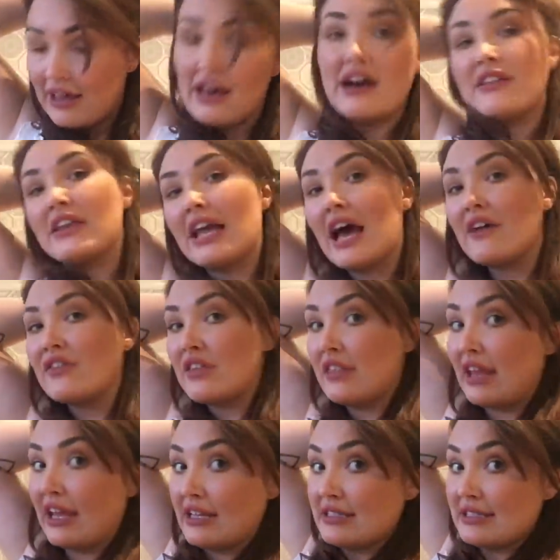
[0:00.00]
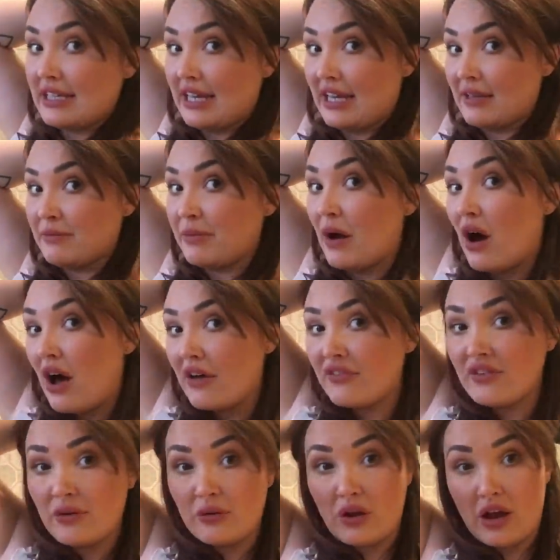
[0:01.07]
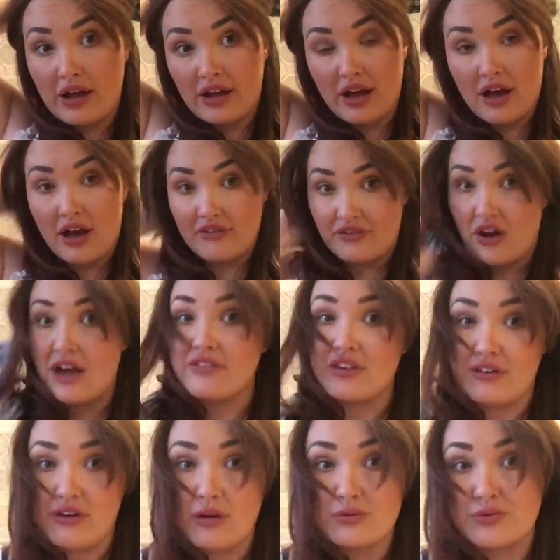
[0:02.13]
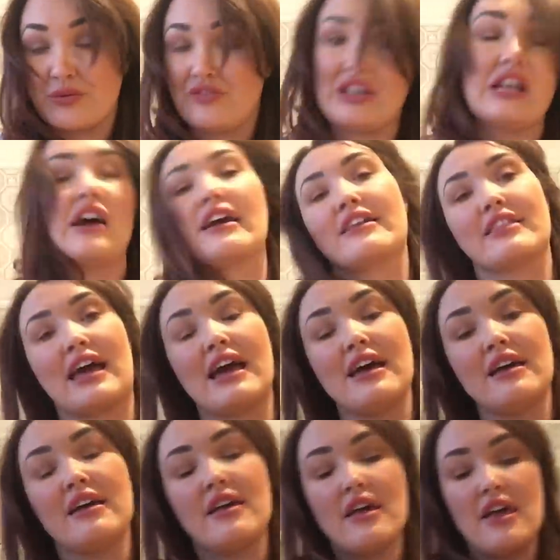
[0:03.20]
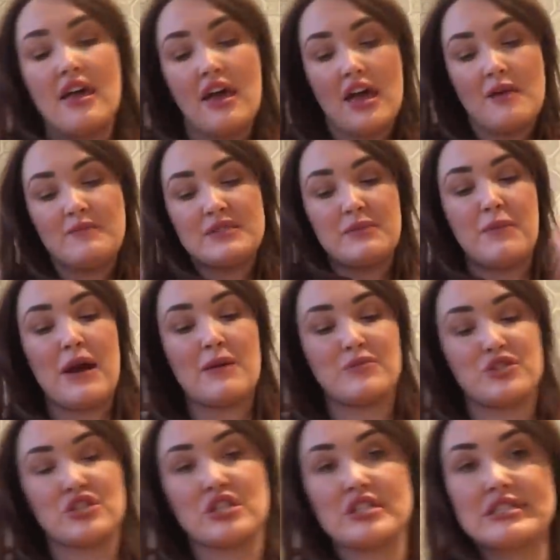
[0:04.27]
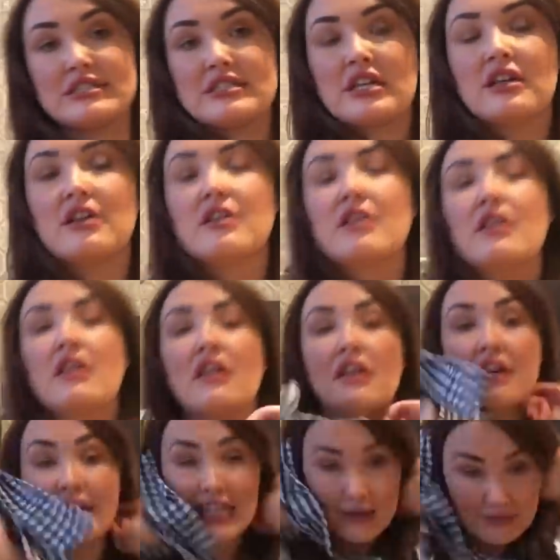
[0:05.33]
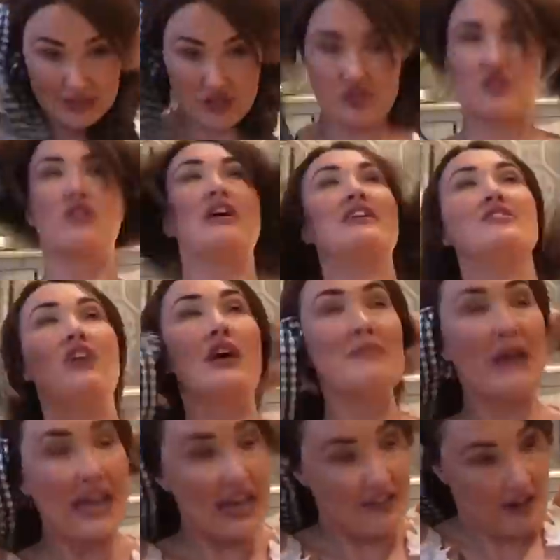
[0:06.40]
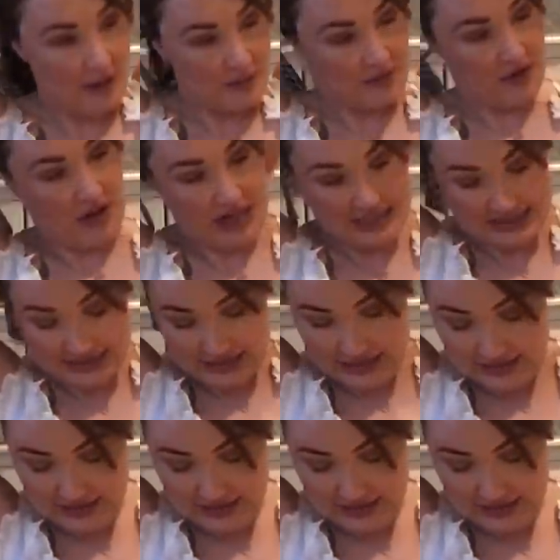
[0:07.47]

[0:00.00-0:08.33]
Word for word: and then having these in, but I feel like a five-year-old with it like that. Um, so perhaps just, let me just try and tie my hair up, guys.